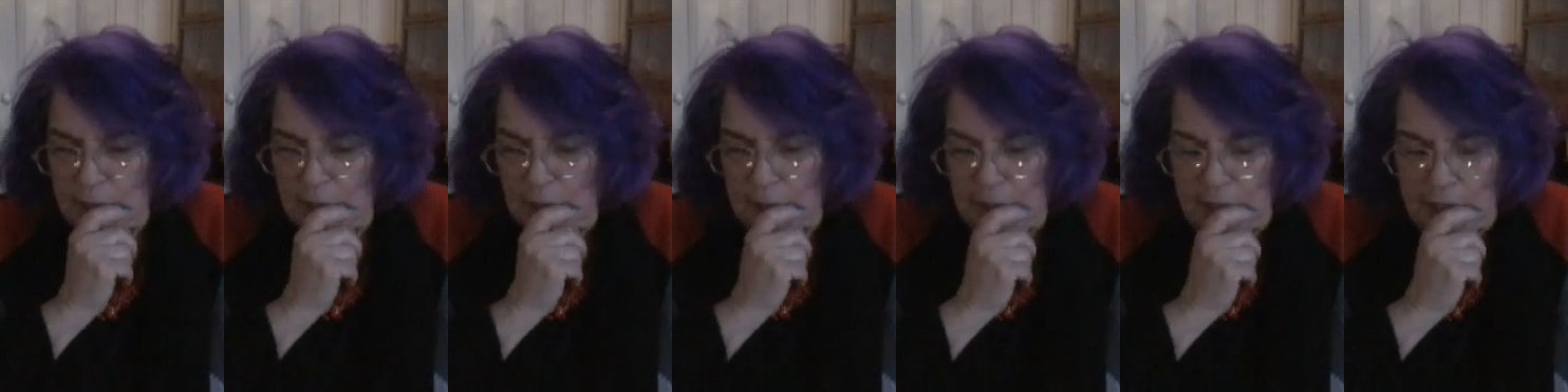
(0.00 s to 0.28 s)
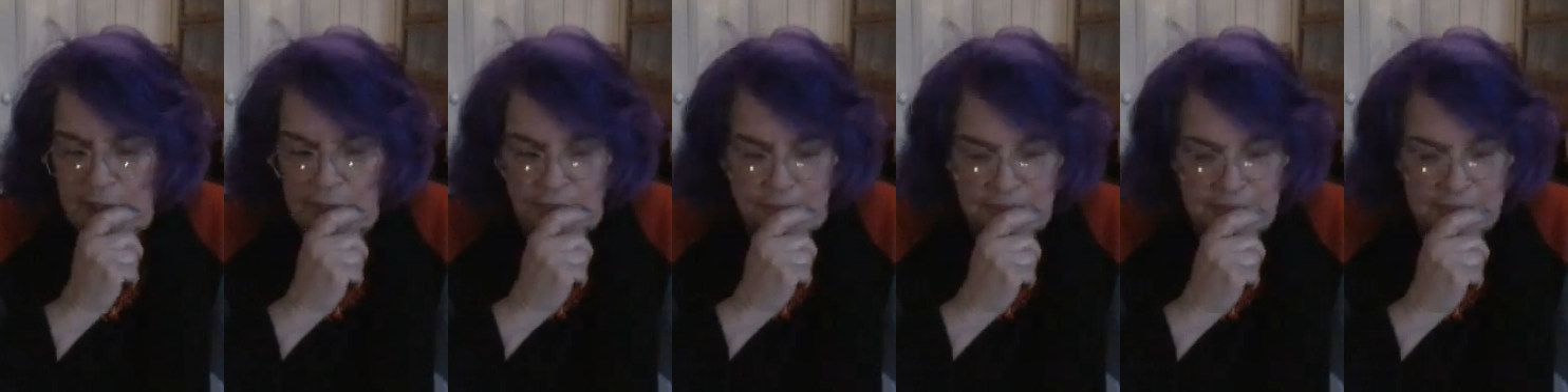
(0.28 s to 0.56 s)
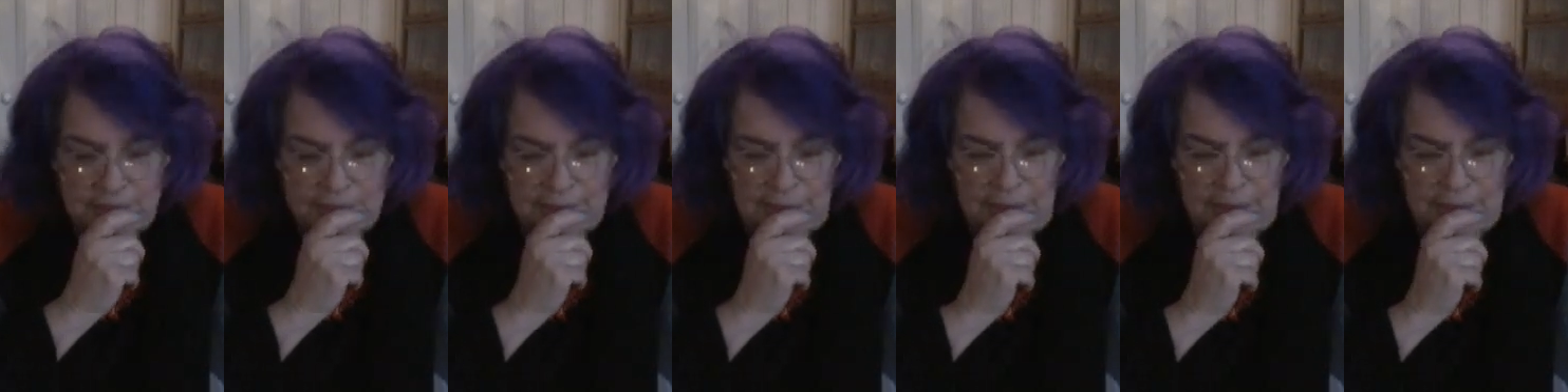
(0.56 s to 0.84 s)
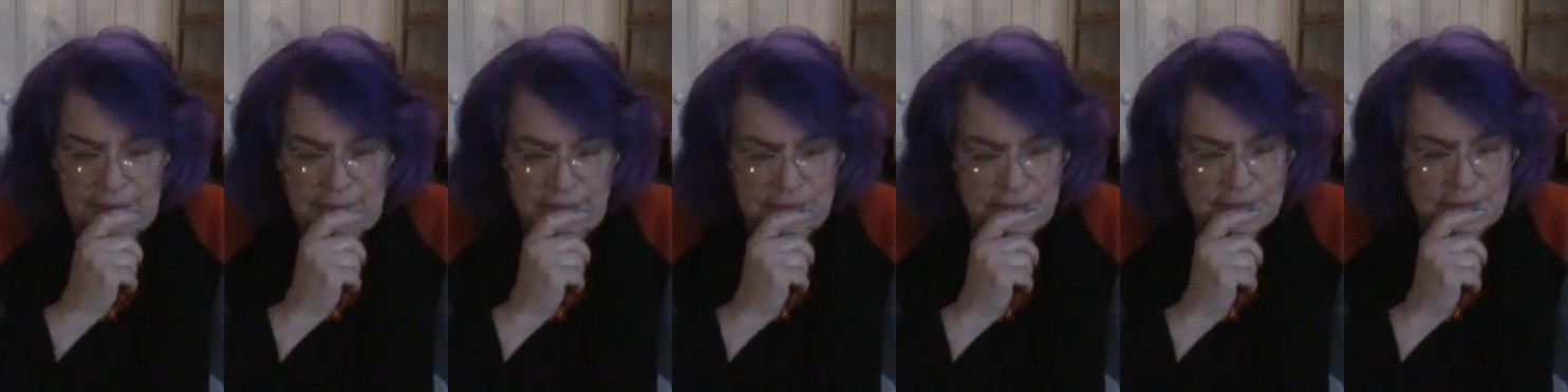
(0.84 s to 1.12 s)
have to
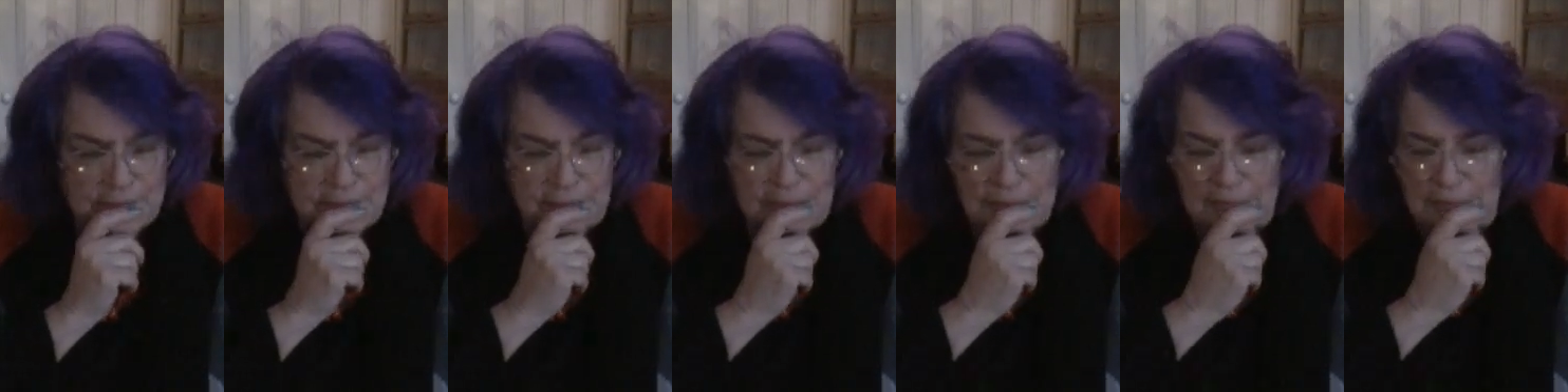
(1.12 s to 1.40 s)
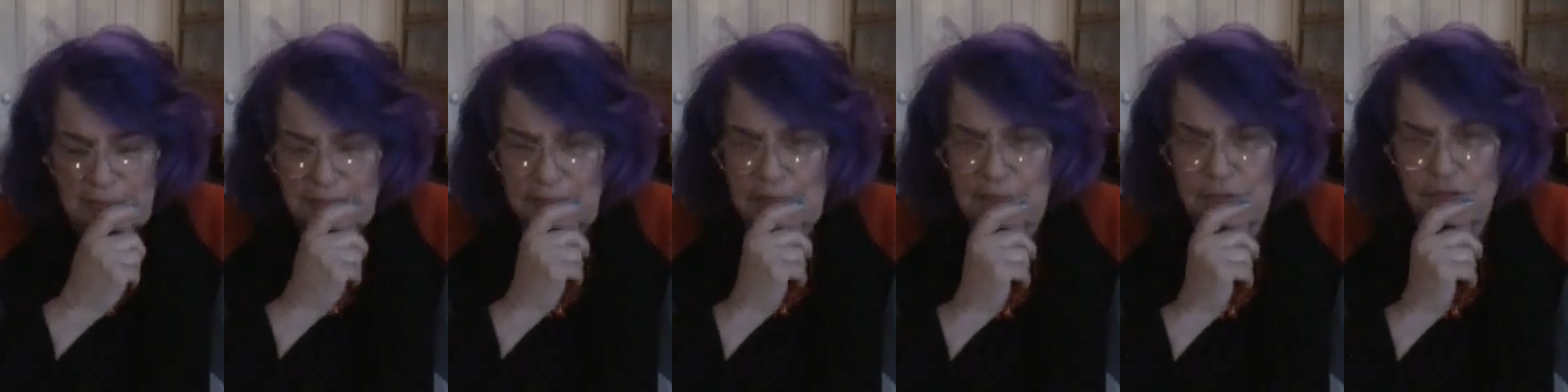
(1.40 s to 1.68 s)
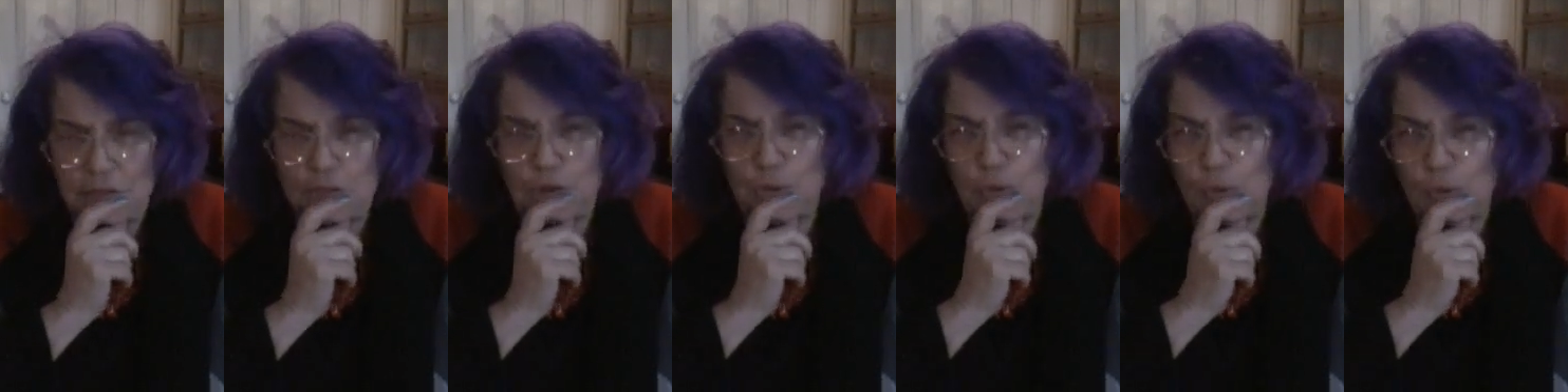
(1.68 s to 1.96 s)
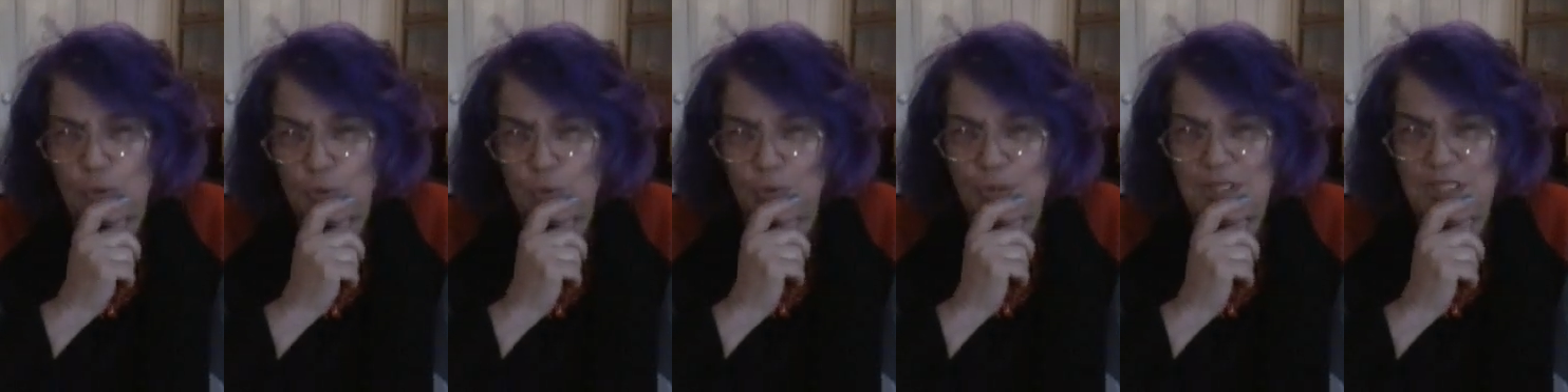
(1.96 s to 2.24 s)
say there's like 2
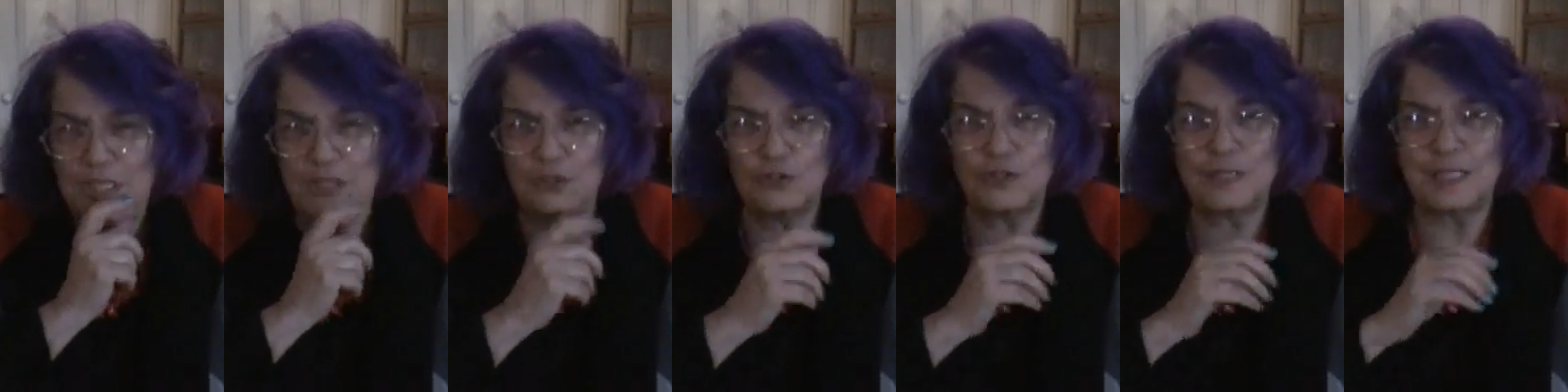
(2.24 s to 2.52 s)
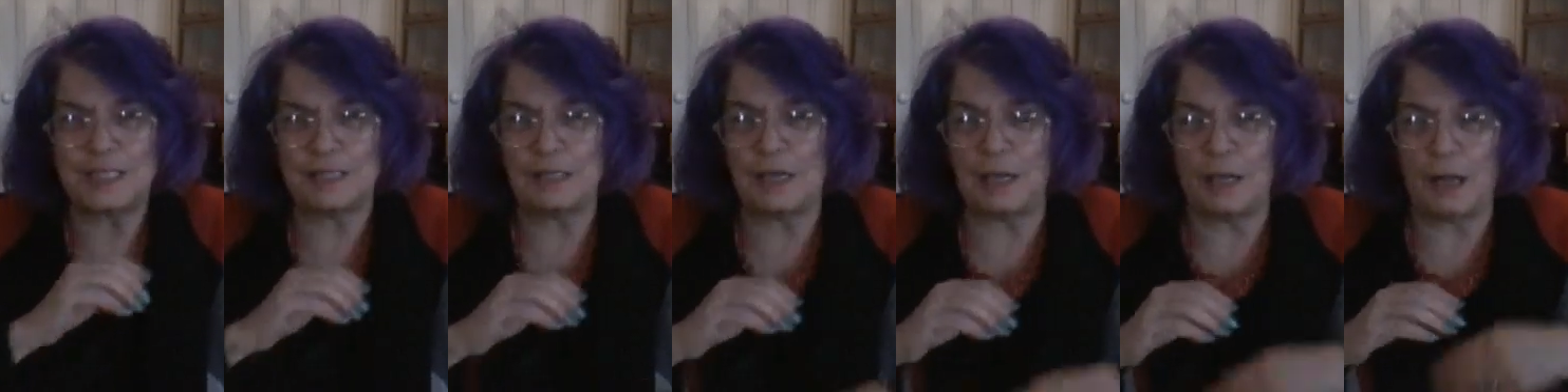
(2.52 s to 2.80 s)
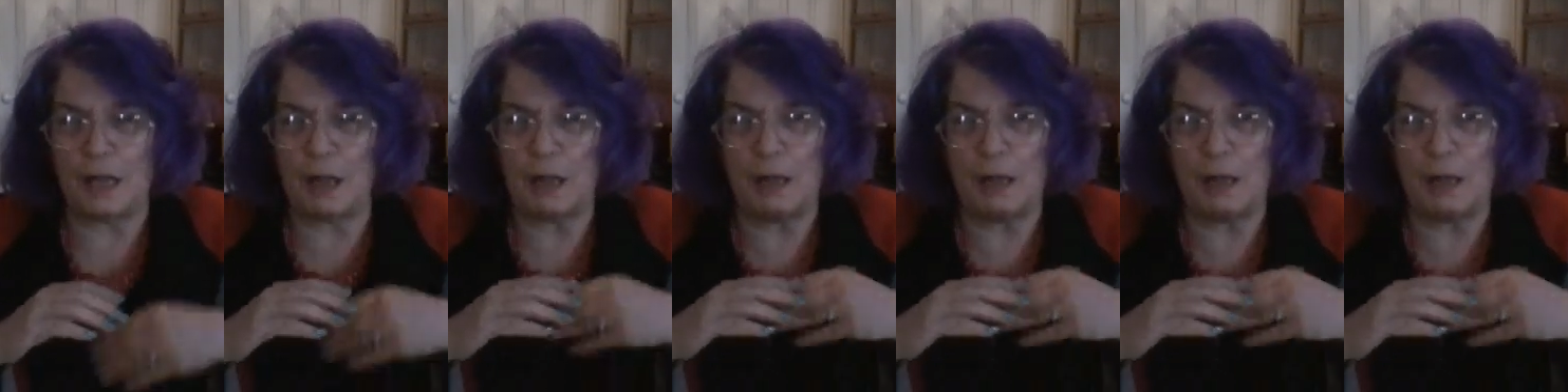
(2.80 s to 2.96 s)
or 3 years that